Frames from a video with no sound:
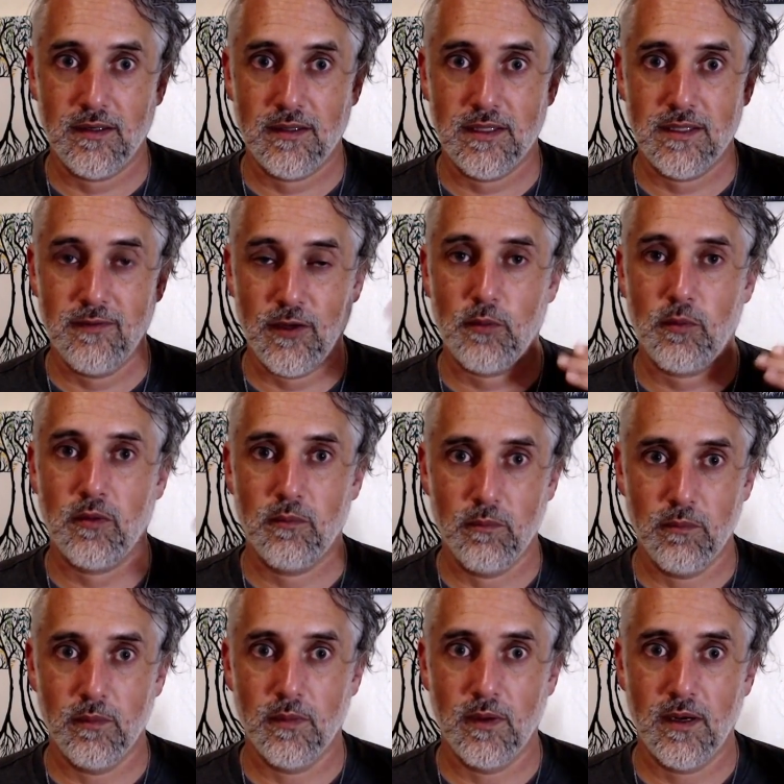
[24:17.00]
develop a
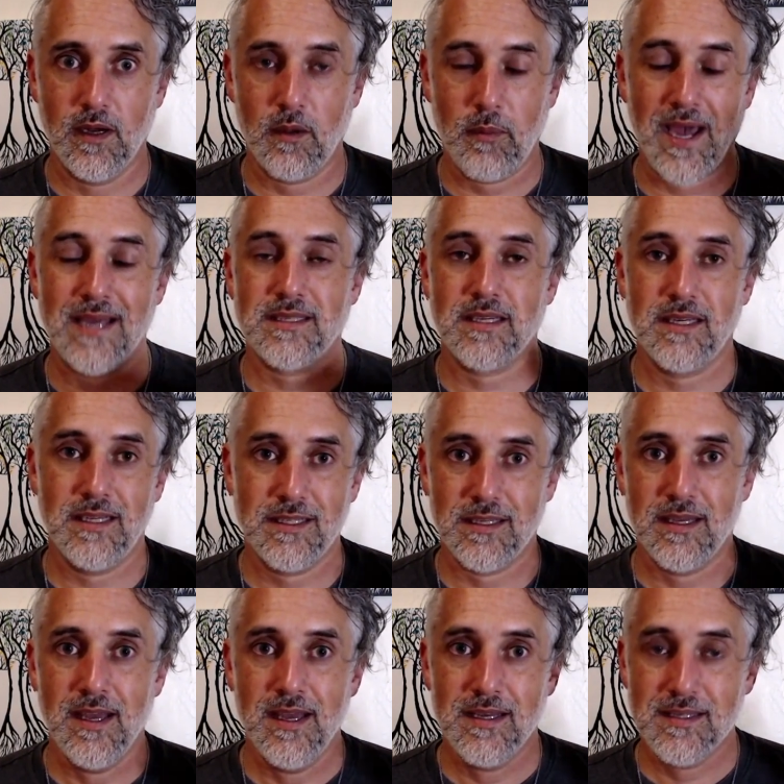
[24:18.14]
capacity to
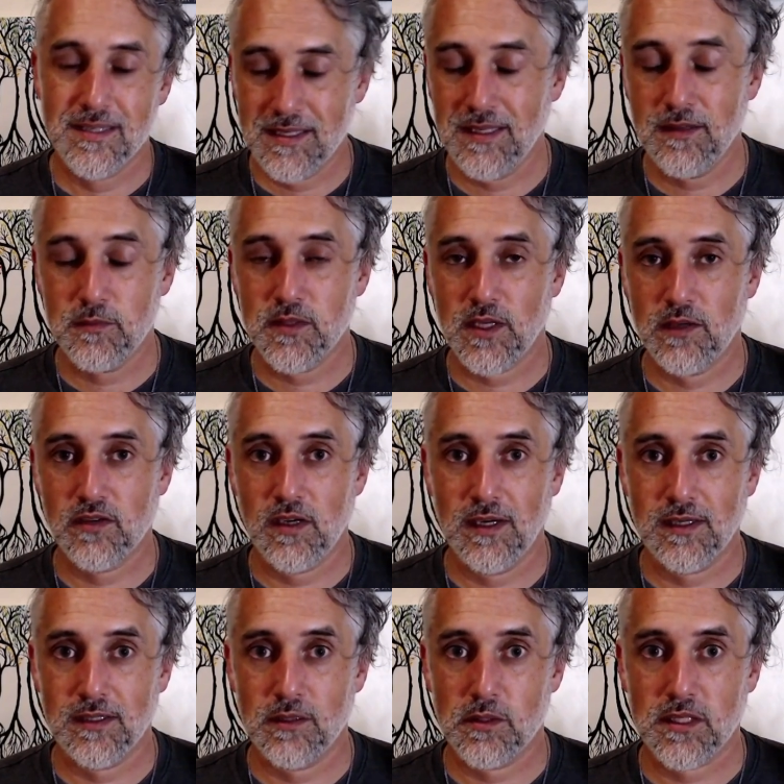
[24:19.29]
see themselves
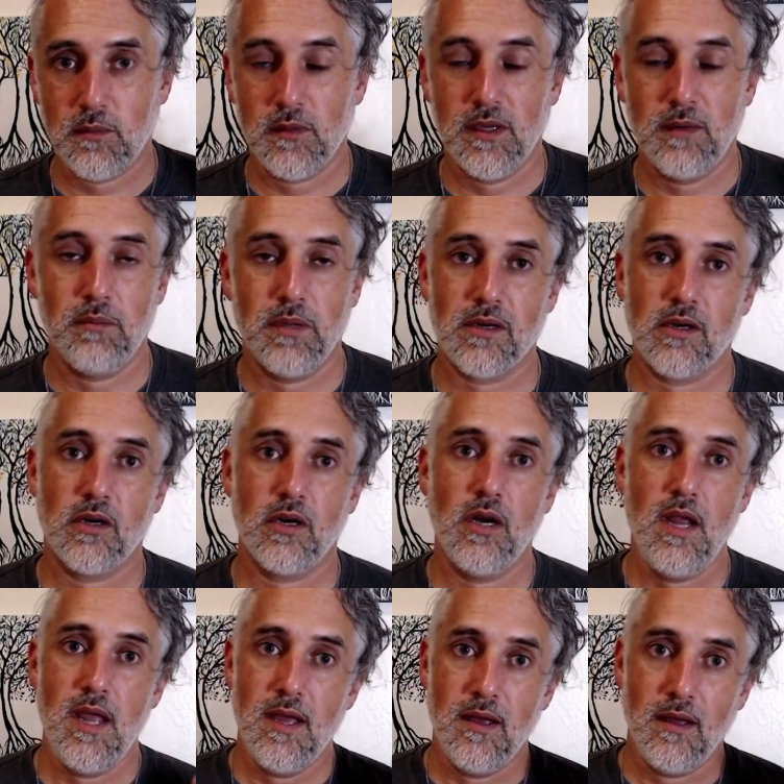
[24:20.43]
connected to something bigger,
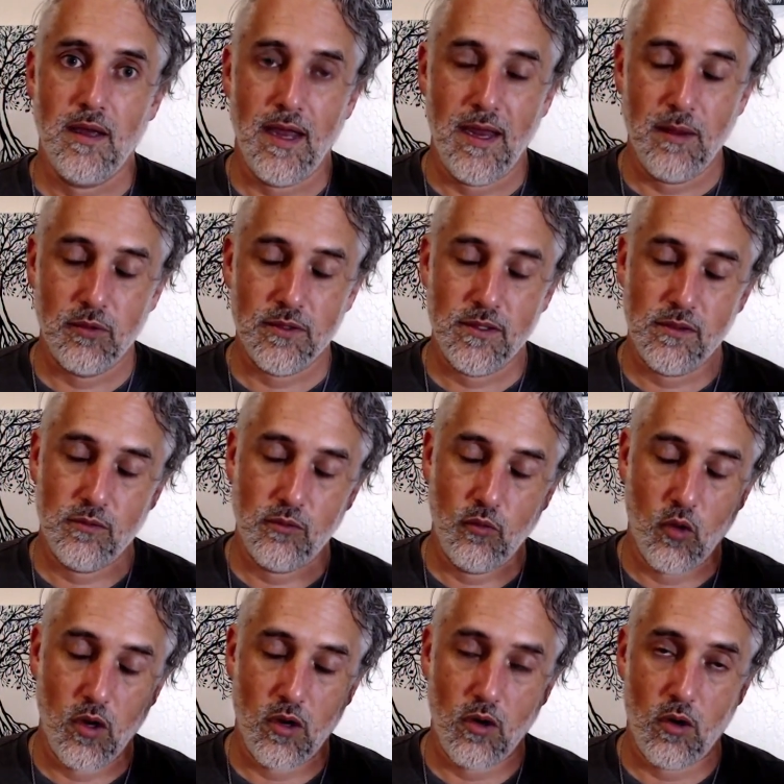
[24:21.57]
able to
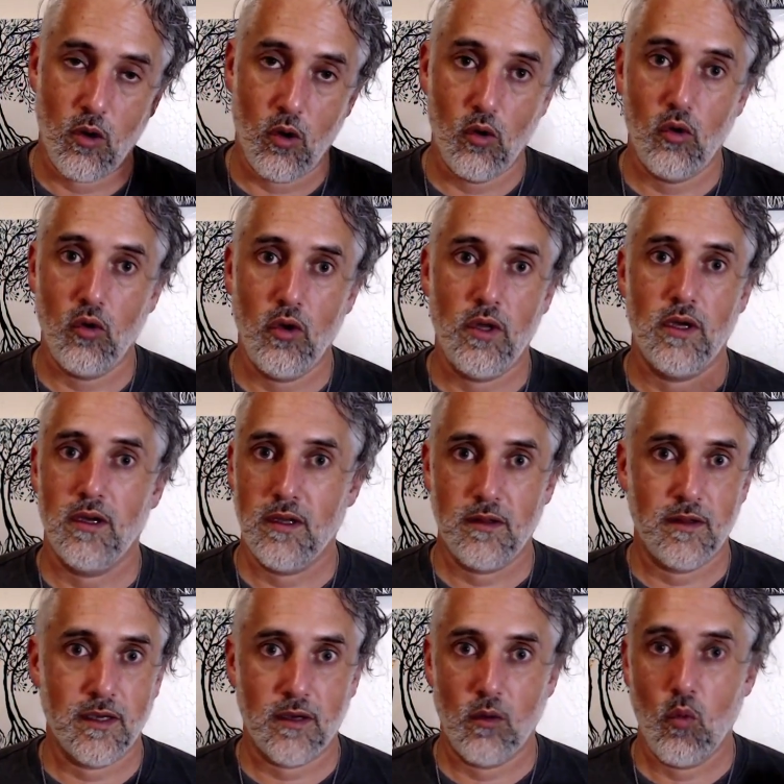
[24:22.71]
hold a
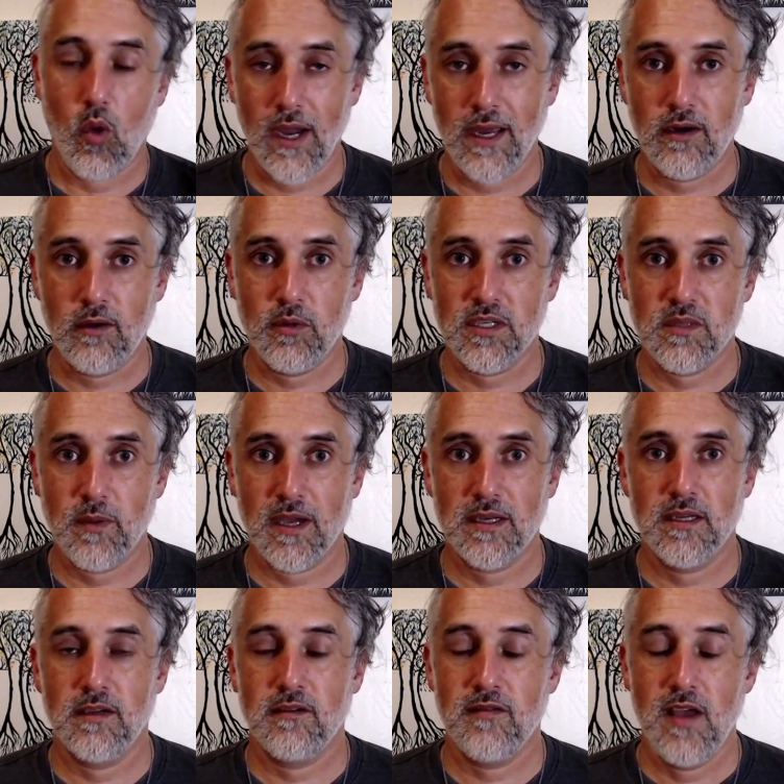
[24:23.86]
wider
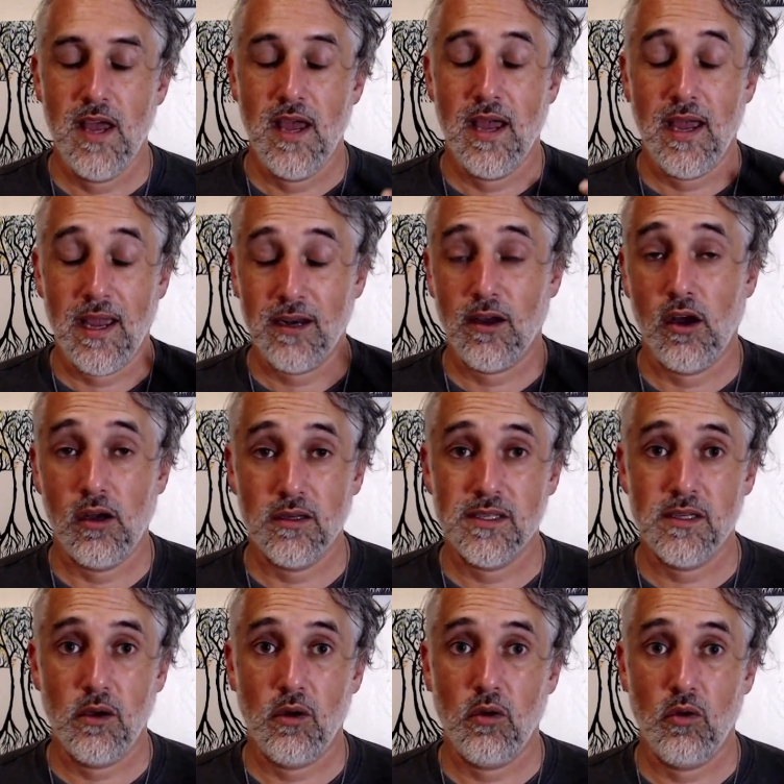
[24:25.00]
perspective, and
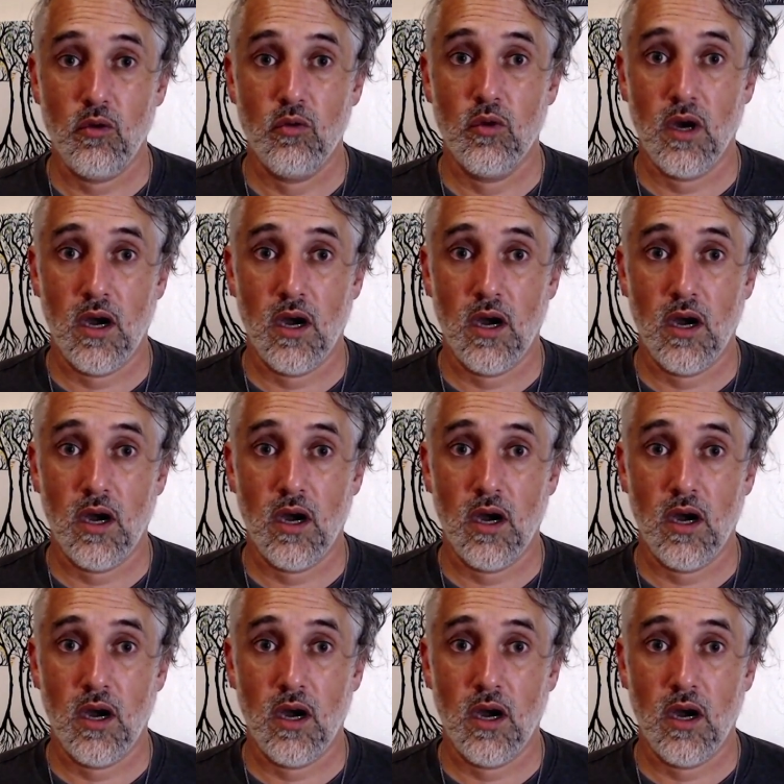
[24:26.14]
also